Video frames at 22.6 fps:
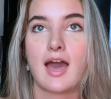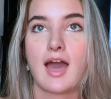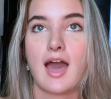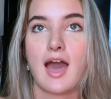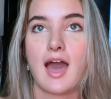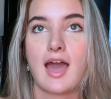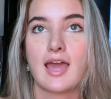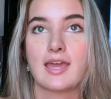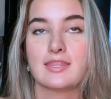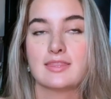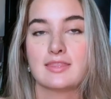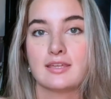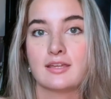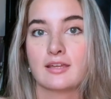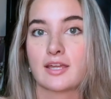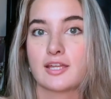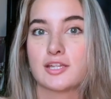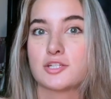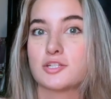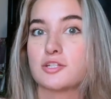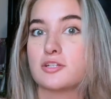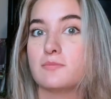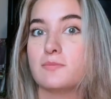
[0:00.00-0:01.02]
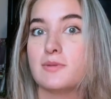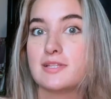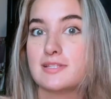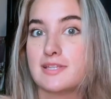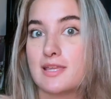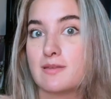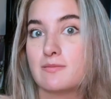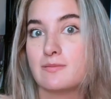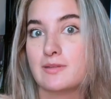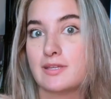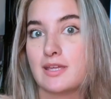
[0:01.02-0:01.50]
I think I should be
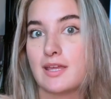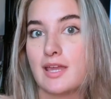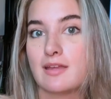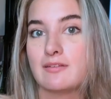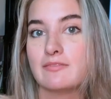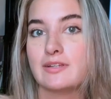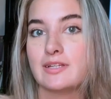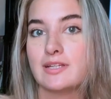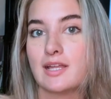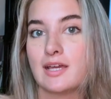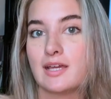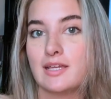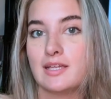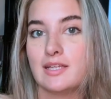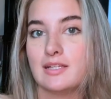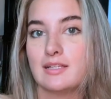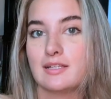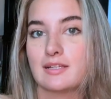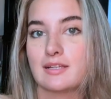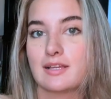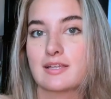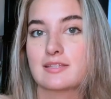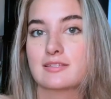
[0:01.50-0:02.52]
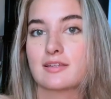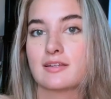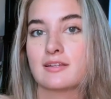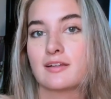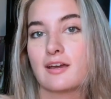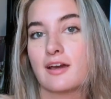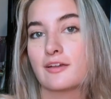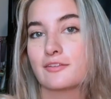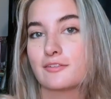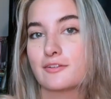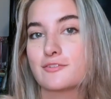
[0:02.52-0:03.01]
taping it every night because
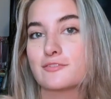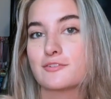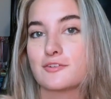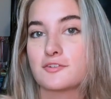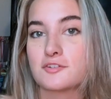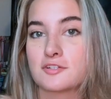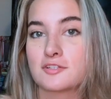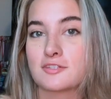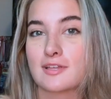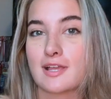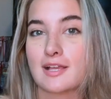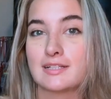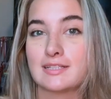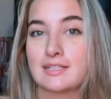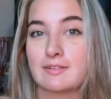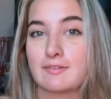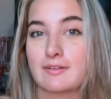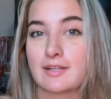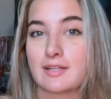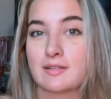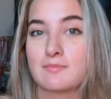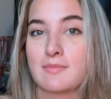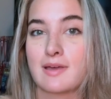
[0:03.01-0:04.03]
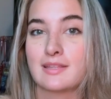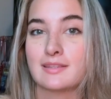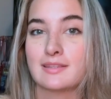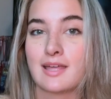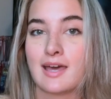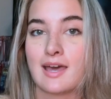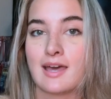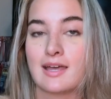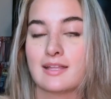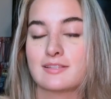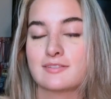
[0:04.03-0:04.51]
other surgeons highly recommend
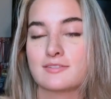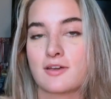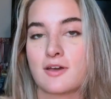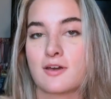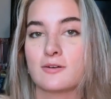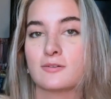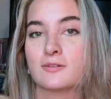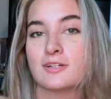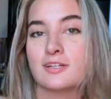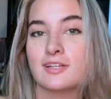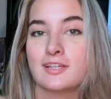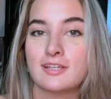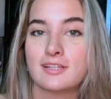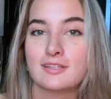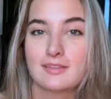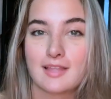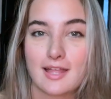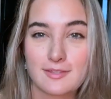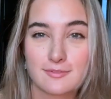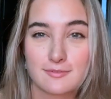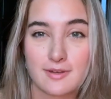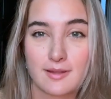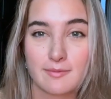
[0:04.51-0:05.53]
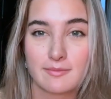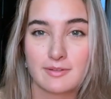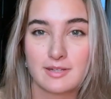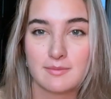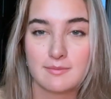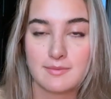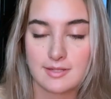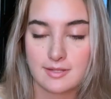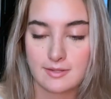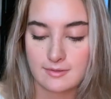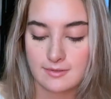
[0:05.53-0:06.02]
that, so that's what I'm going to
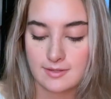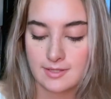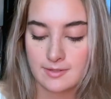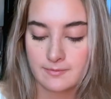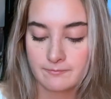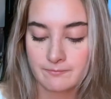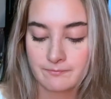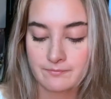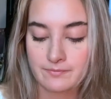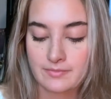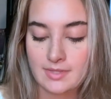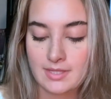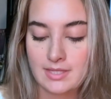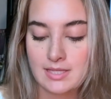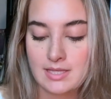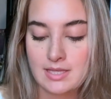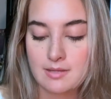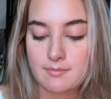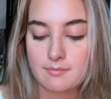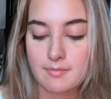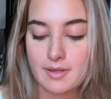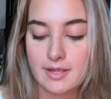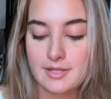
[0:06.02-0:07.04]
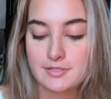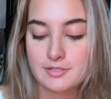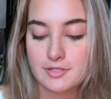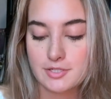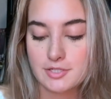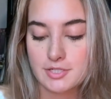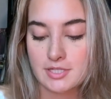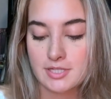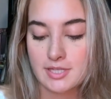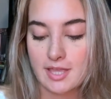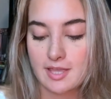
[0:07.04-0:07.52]
be doing. My
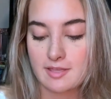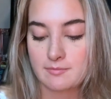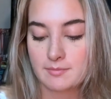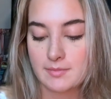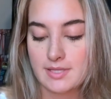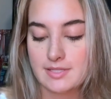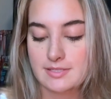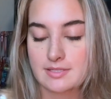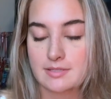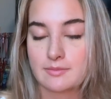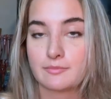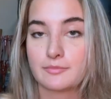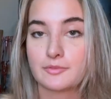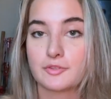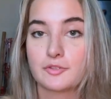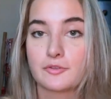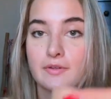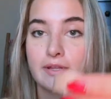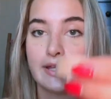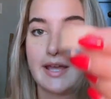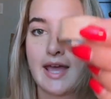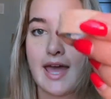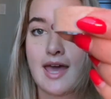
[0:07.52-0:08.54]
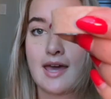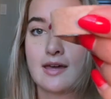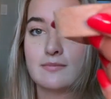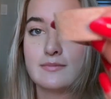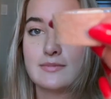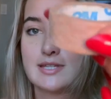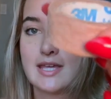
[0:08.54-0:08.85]
surgeon gave me some 3M